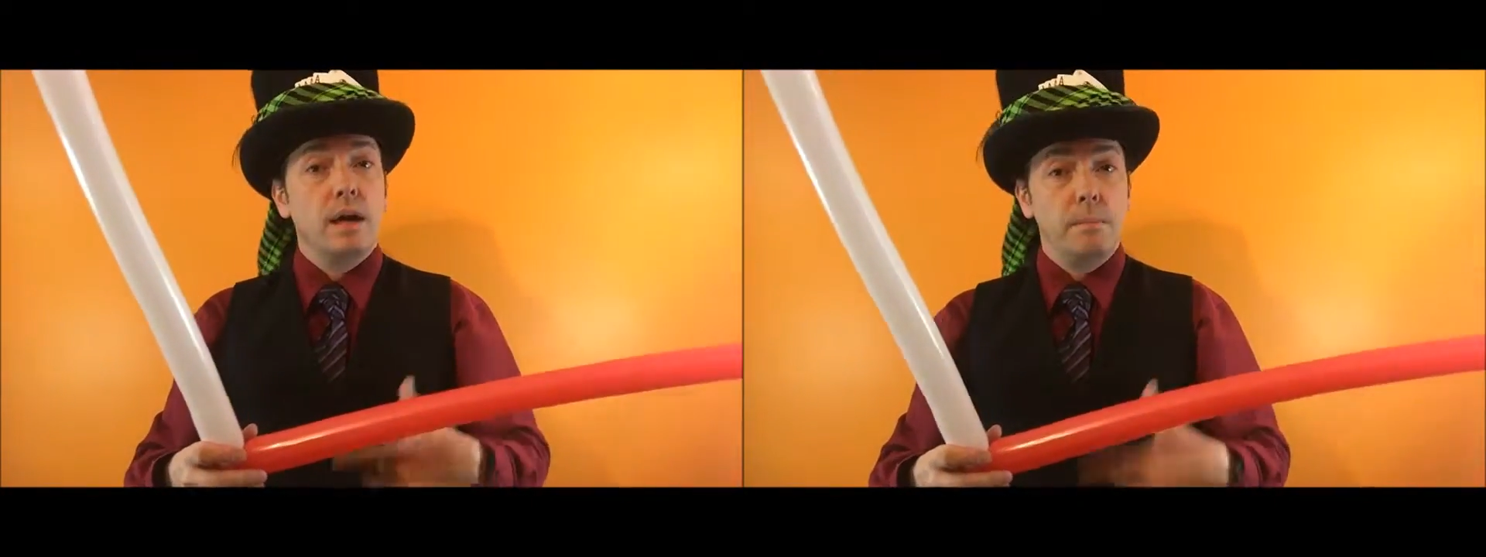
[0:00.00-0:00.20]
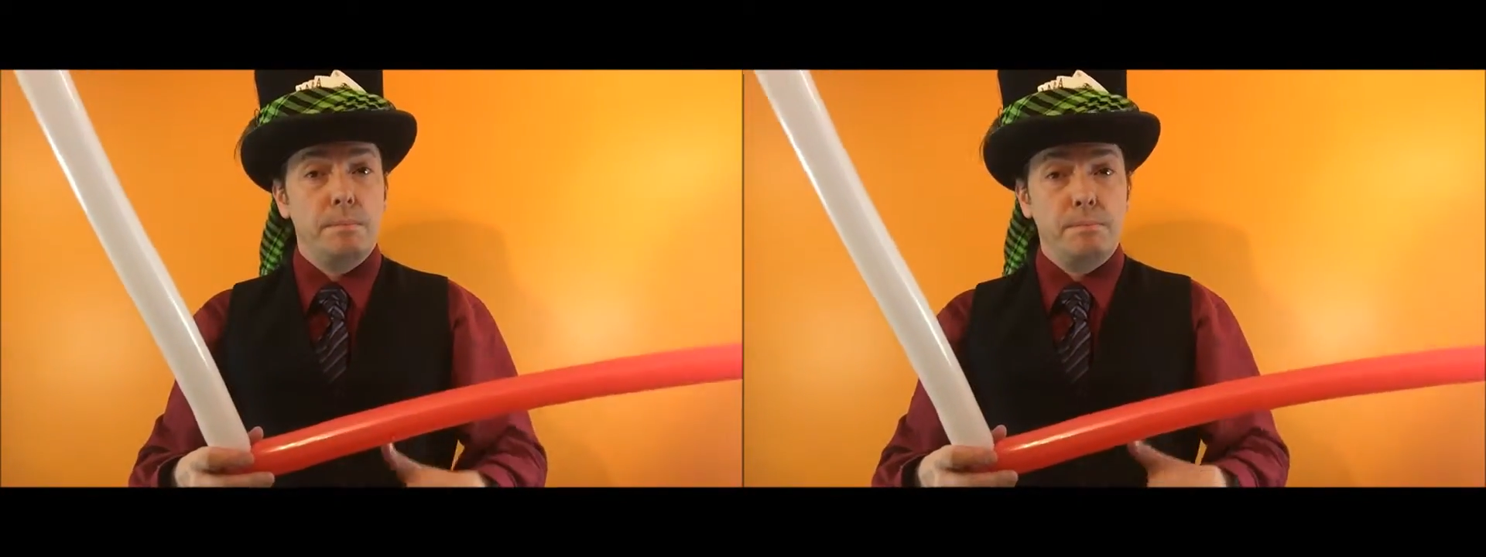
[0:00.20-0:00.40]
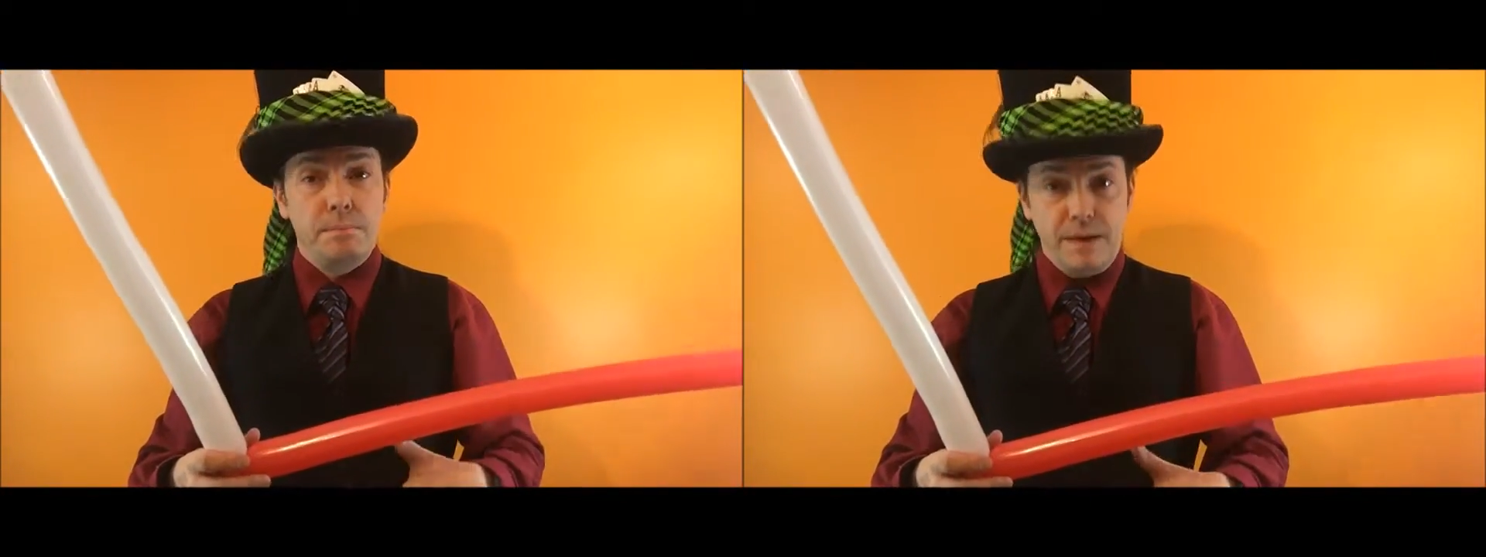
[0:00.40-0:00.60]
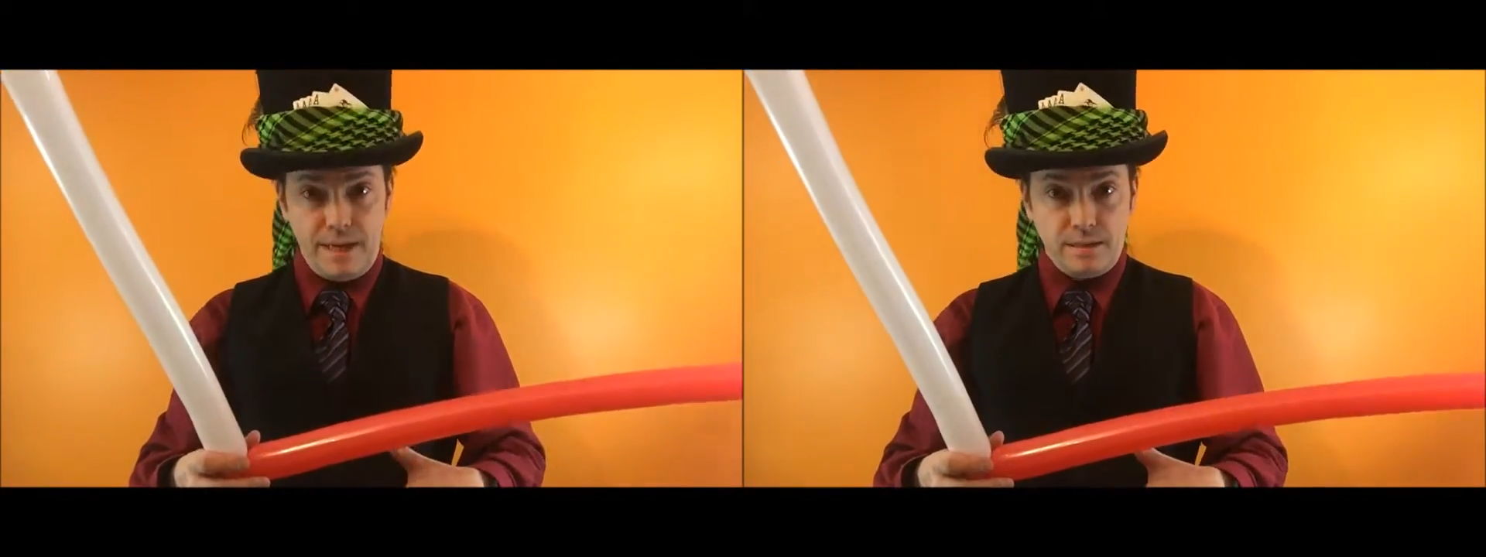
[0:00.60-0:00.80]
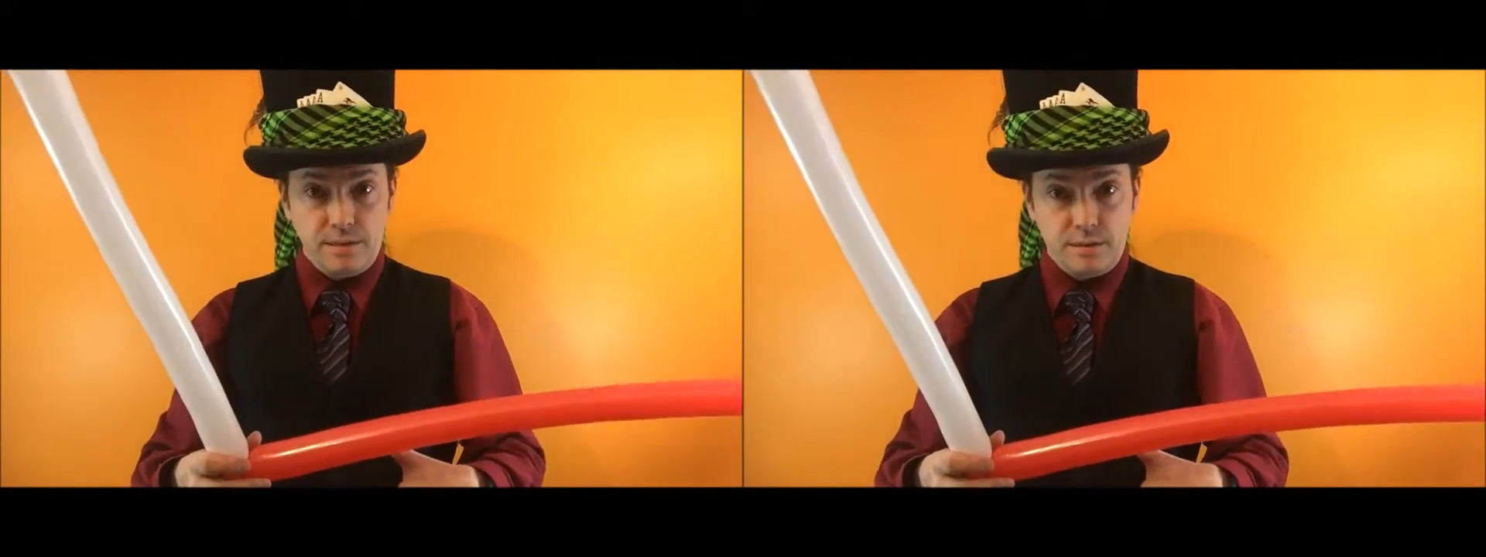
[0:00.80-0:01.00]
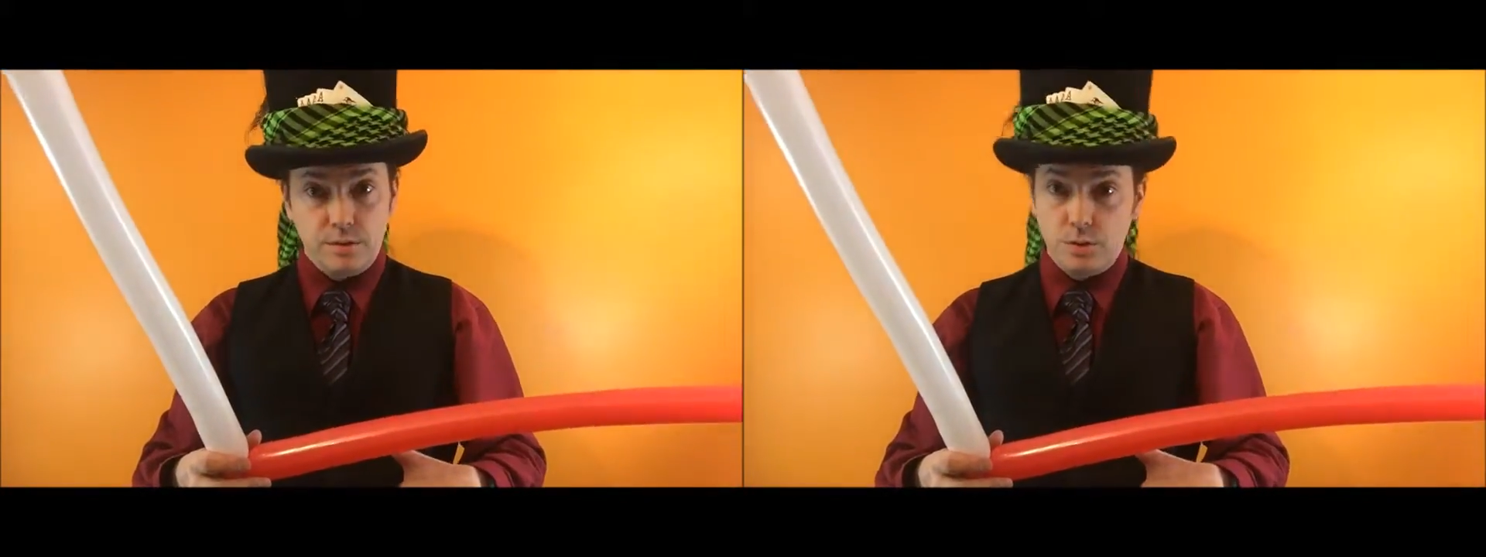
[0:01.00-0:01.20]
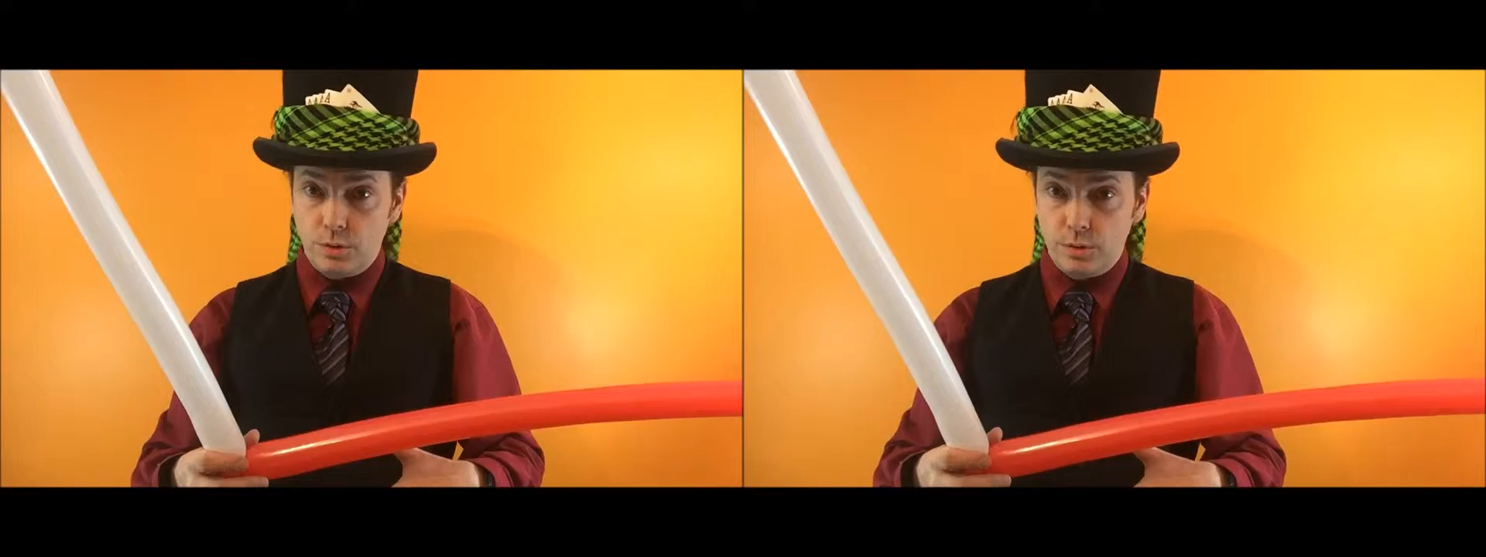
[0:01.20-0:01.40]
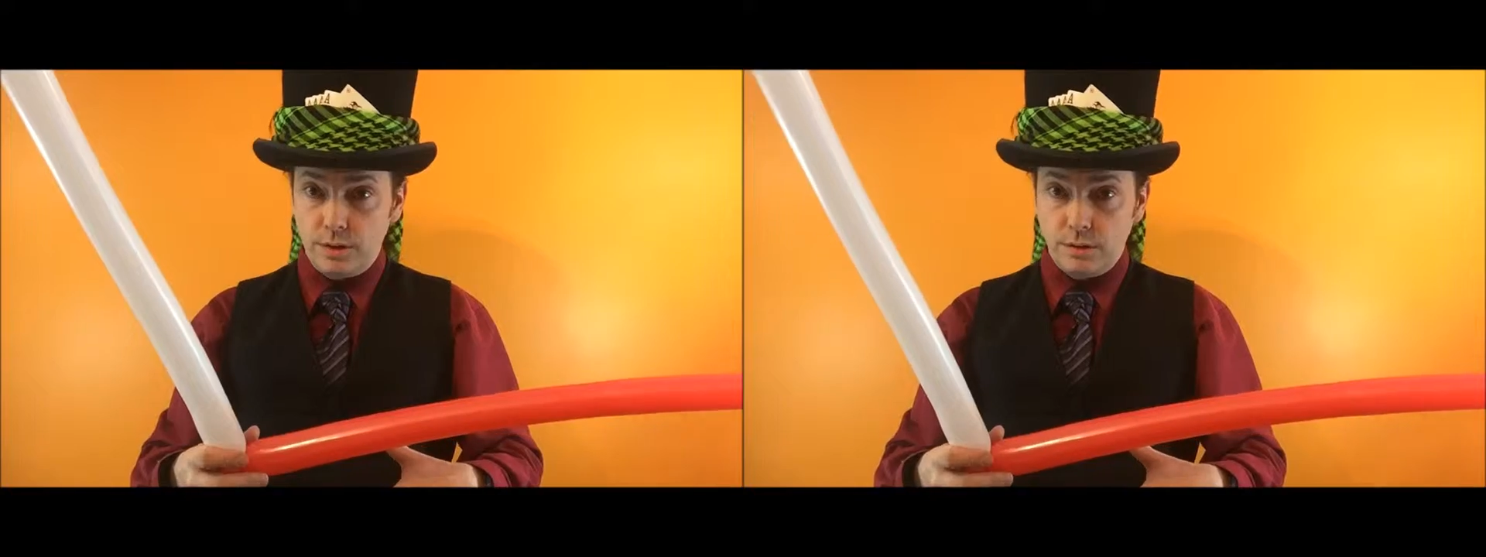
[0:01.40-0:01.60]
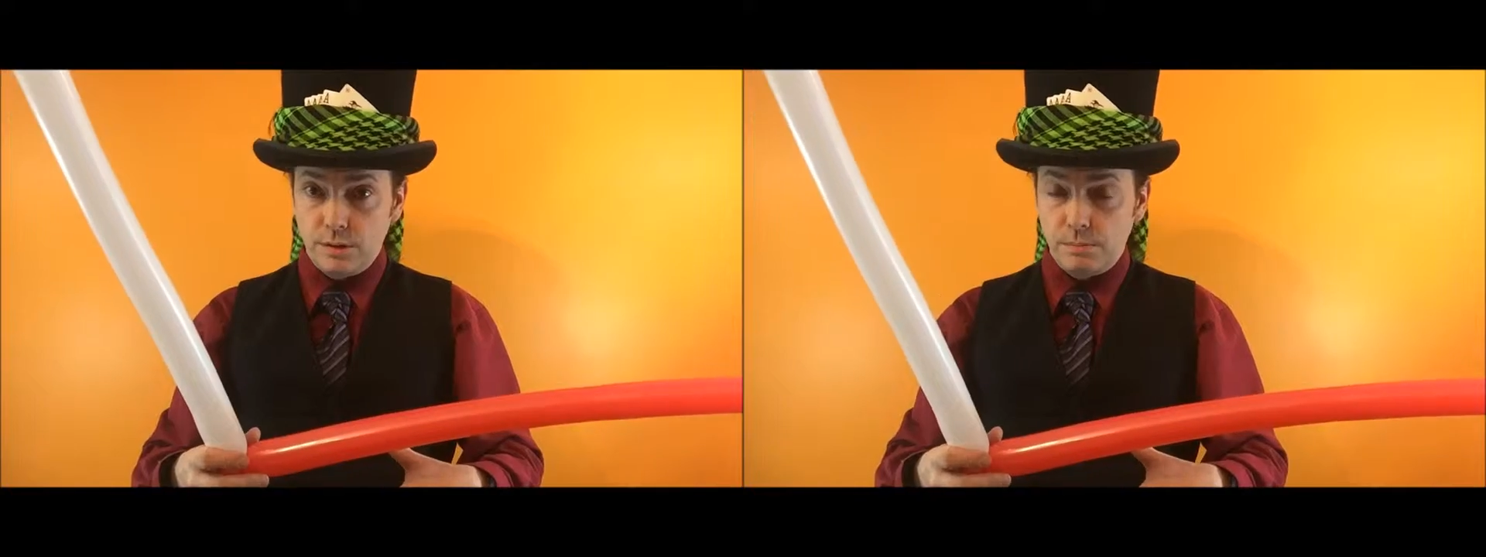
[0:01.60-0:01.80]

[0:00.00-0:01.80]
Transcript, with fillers: a better tutorial on